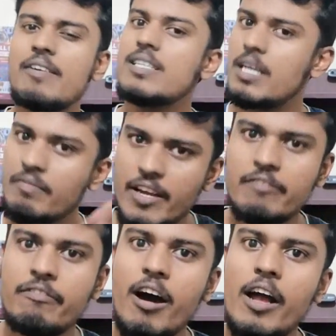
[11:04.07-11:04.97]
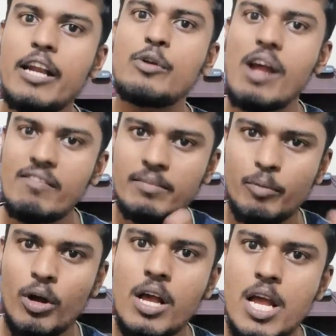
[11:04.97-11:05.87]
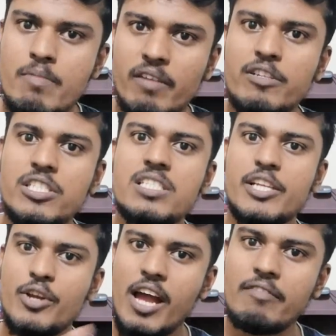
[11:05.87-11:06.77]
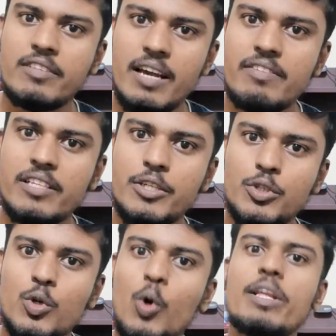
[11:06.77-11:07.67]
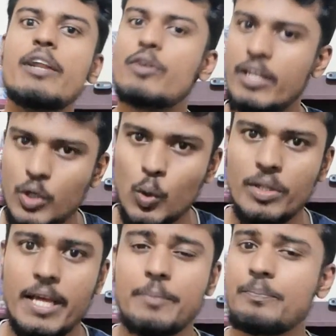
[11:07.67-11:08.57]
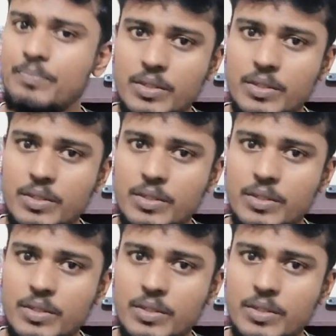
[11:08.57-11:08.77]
If it is somewhere far and you have the provisions and you have the everything to go there, you can go there.